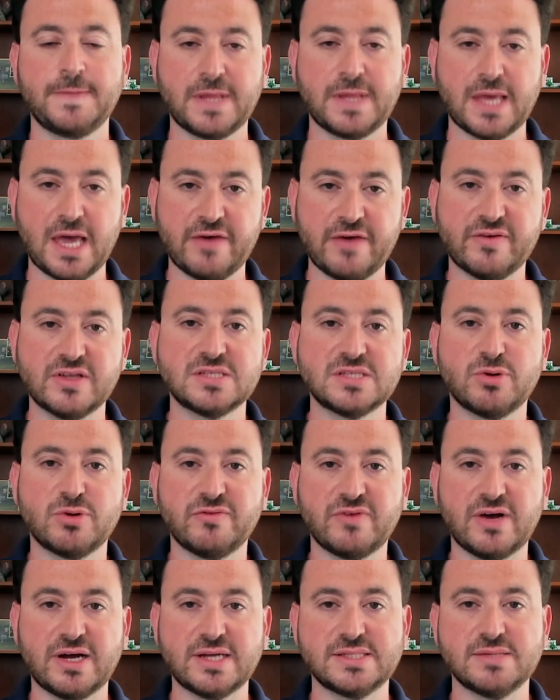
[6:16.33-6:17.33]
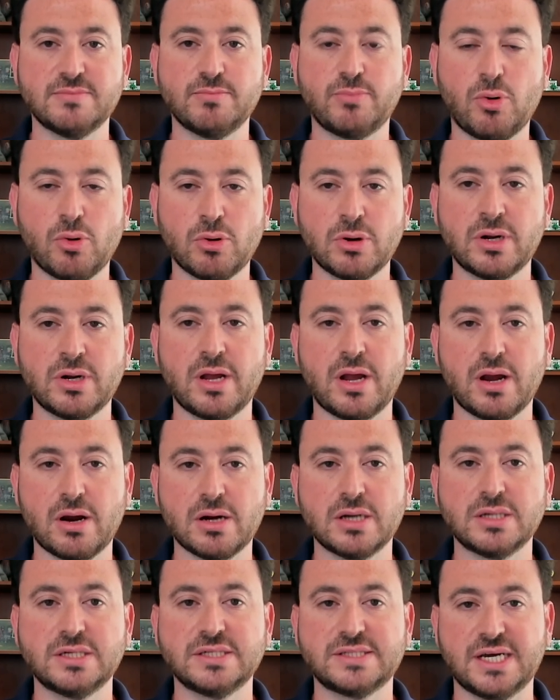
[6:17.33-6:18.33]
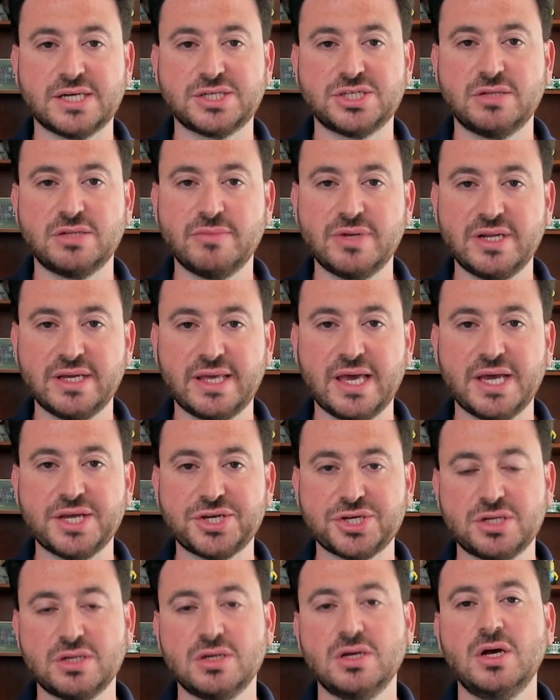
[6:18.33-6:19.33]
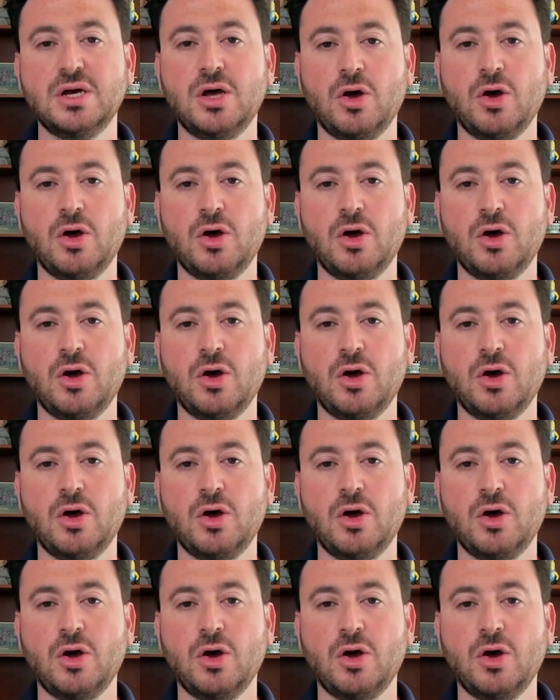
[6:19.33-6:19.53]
Kfence provides important error detection mitigation